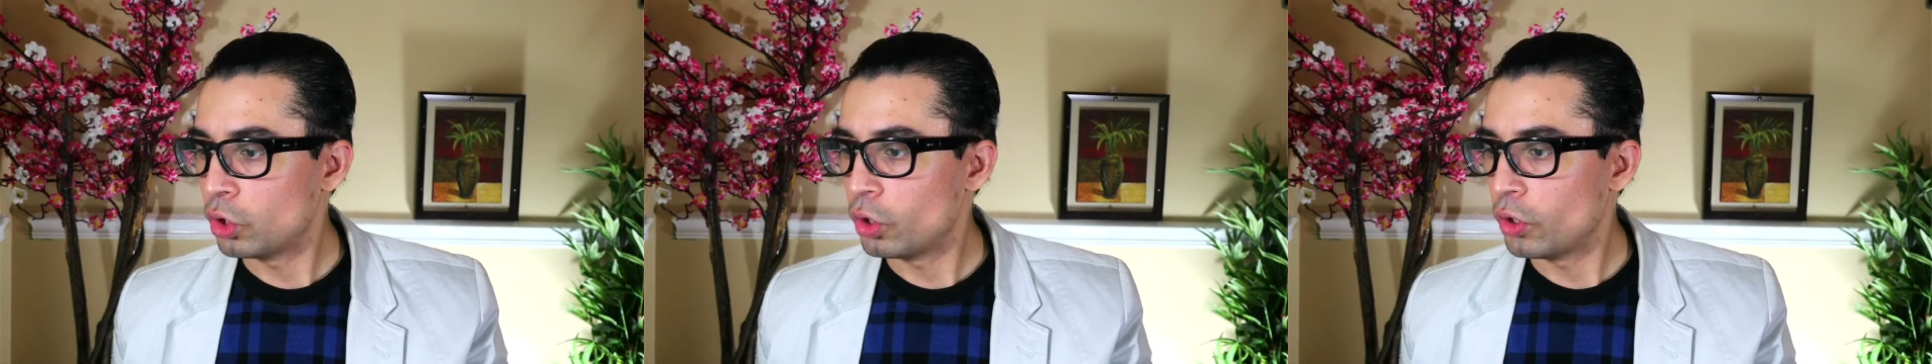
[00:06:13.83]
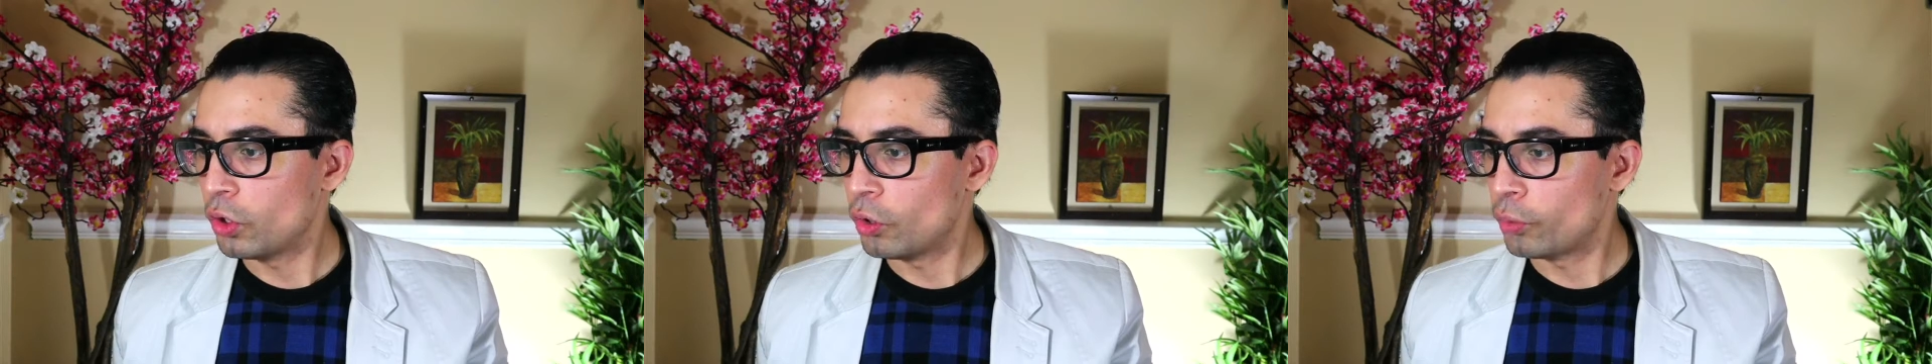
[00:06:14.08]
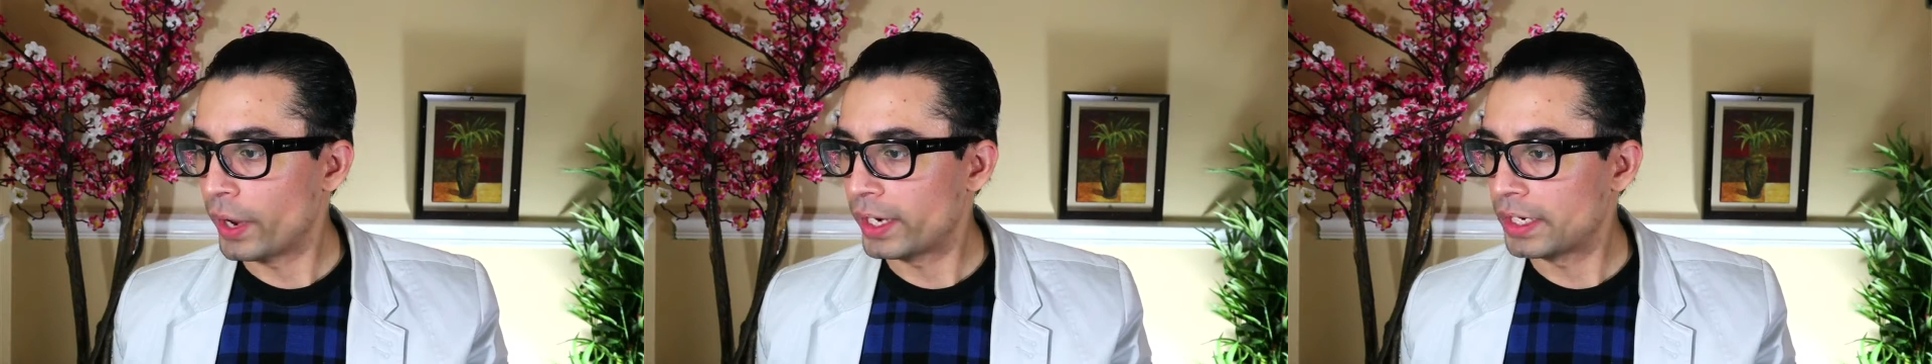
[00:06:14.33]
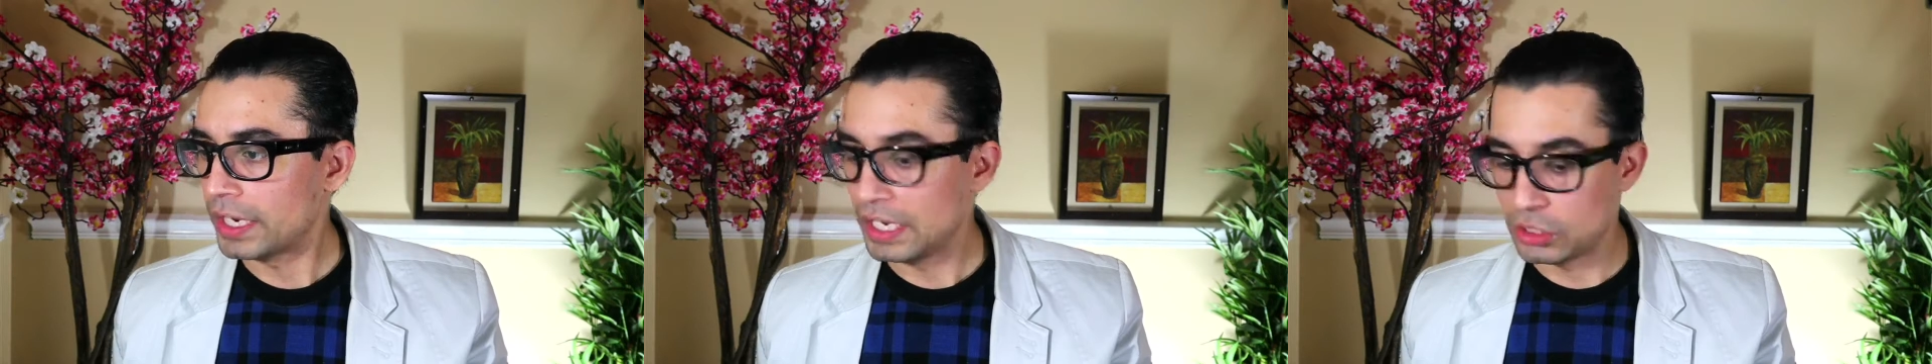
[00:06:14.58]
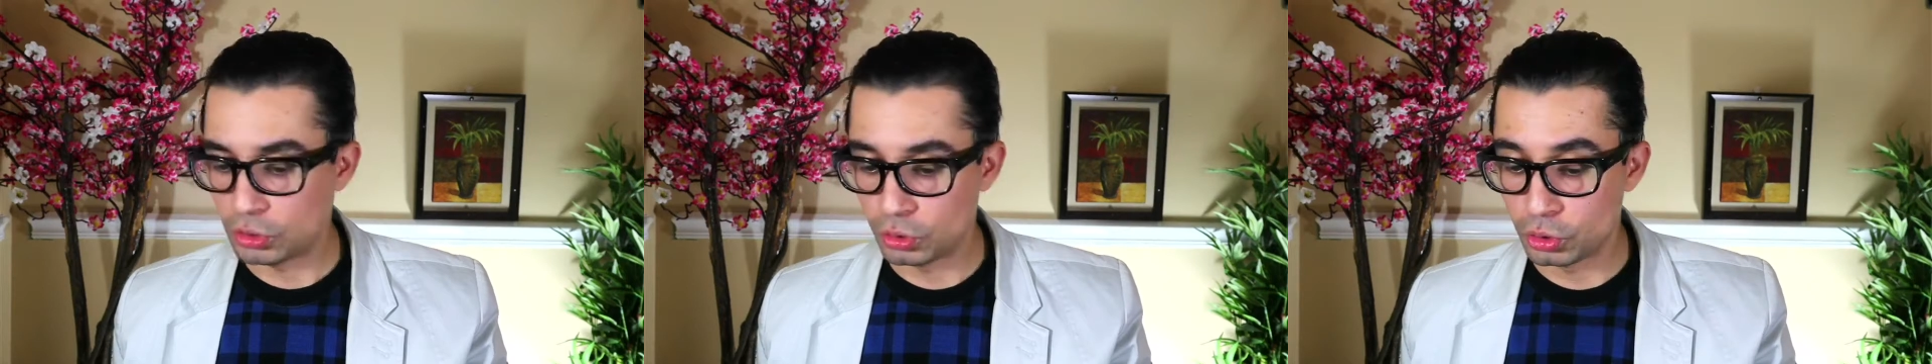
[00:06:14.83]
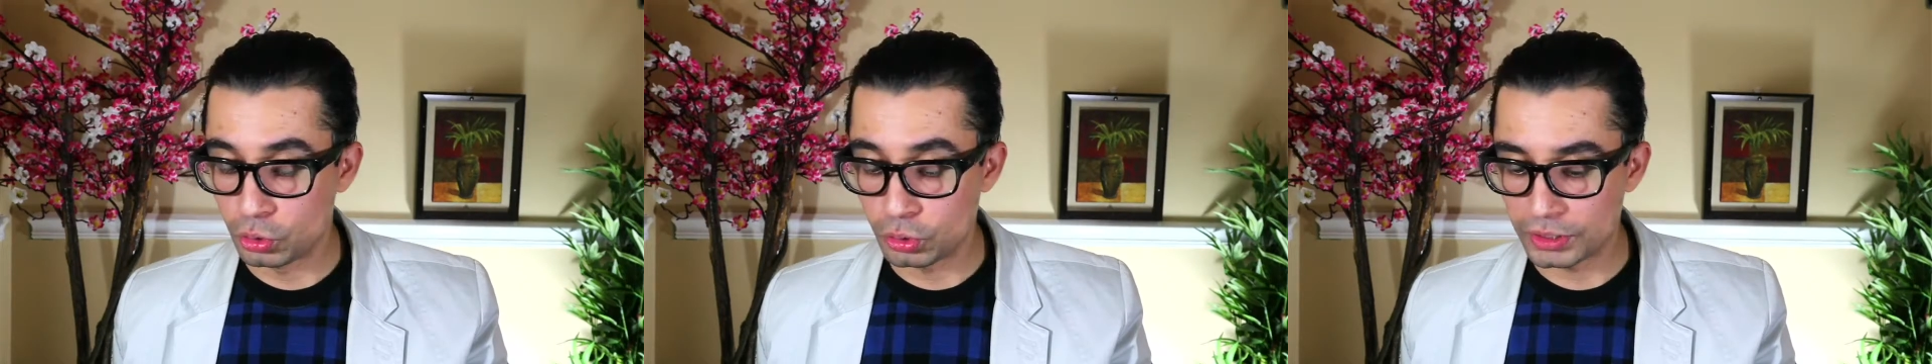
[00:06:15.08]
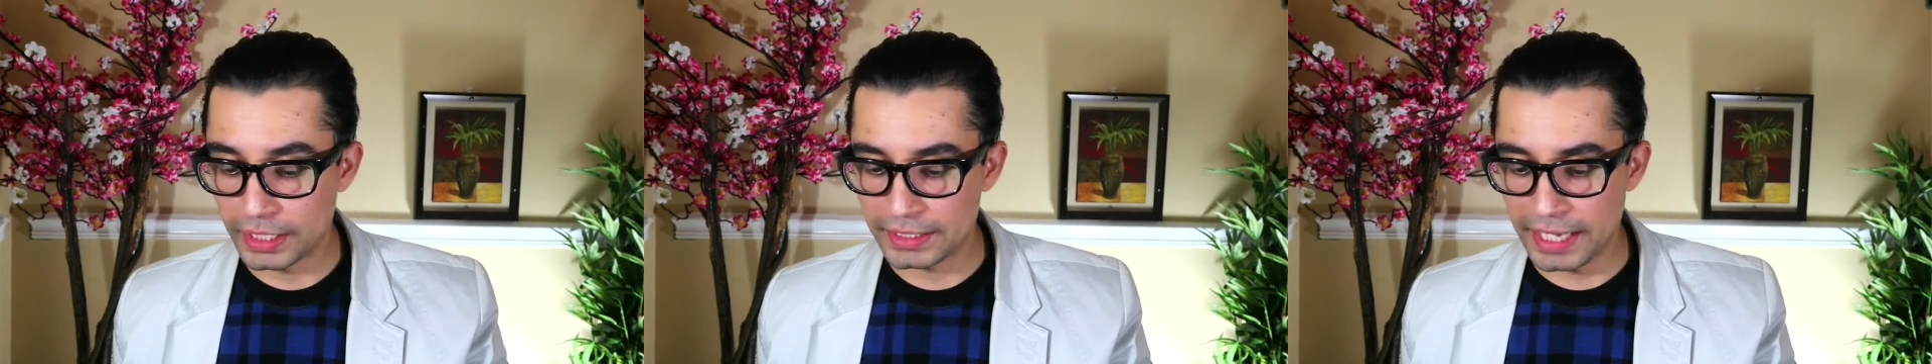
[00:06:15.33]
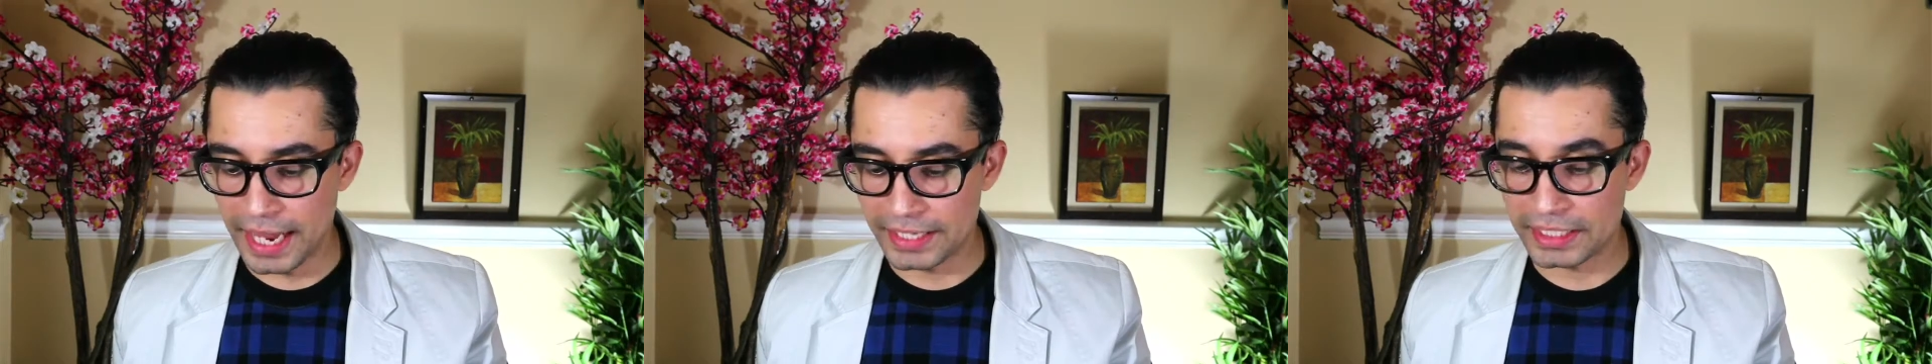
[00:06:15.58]
So when you
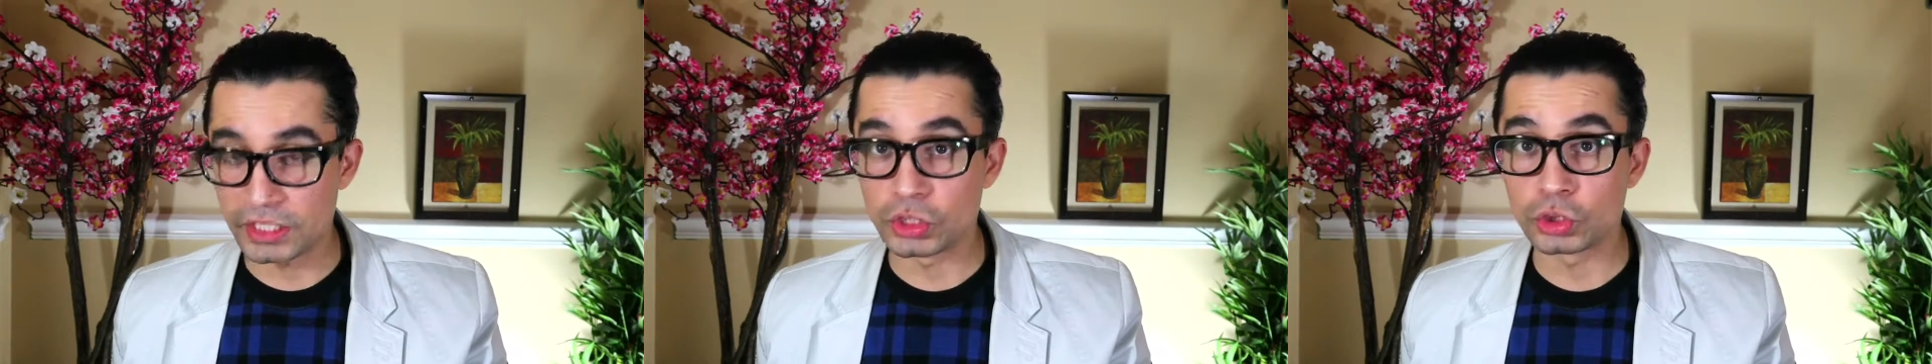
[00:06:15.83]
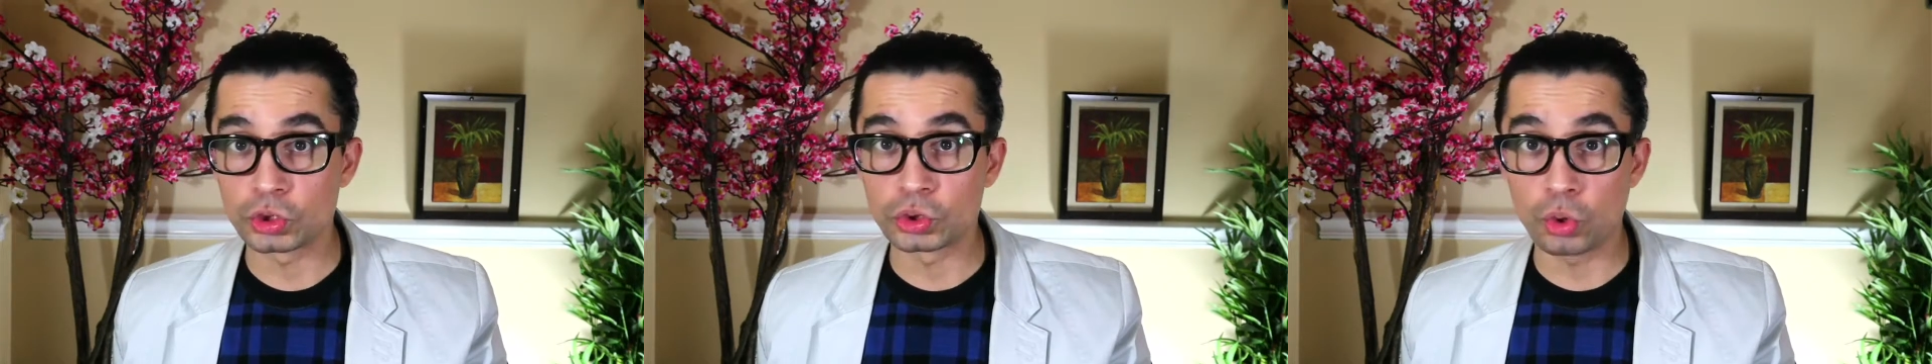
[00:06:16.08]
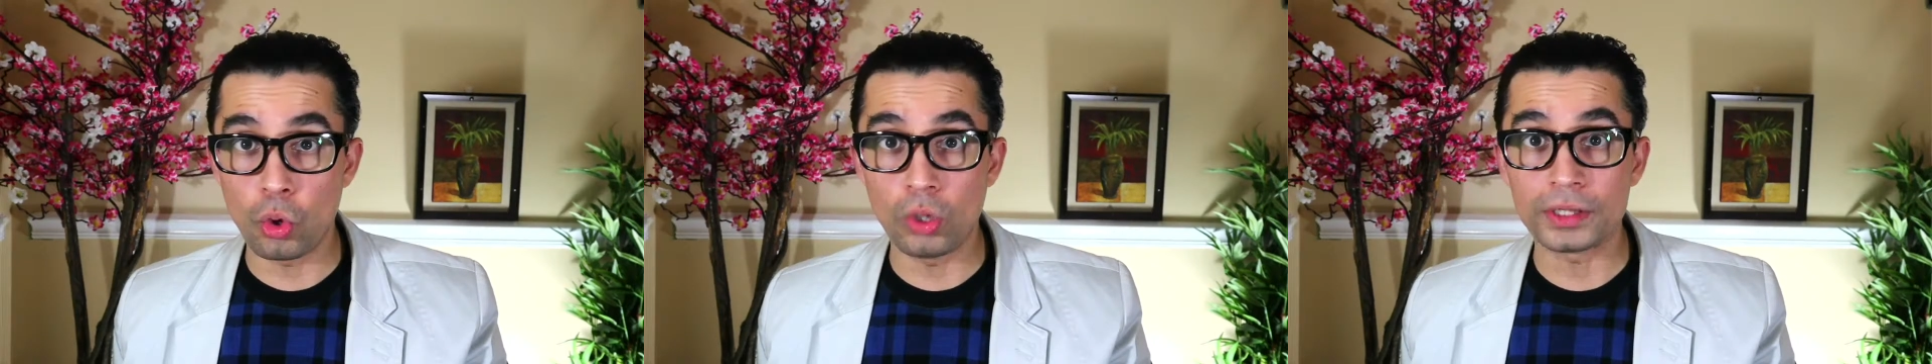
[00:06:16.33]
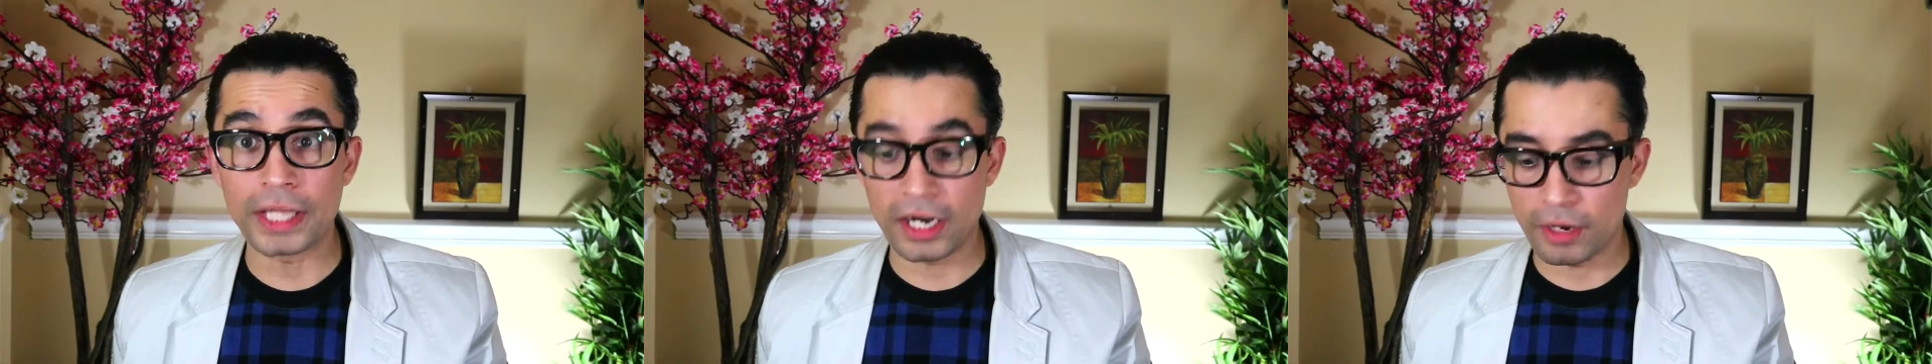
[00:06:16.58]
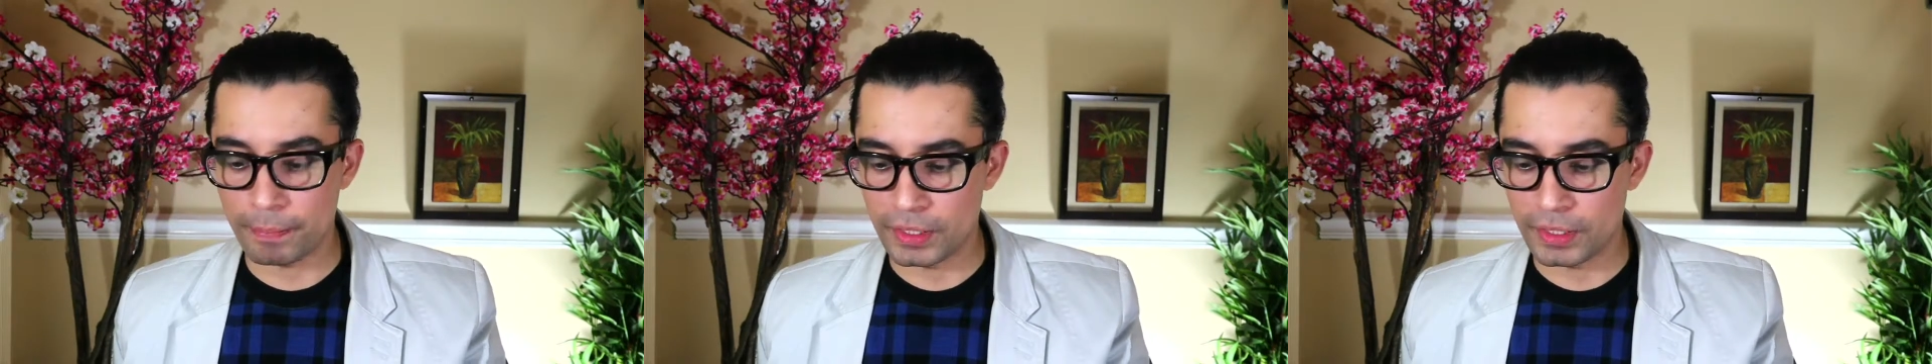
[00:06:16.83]
use this as a sole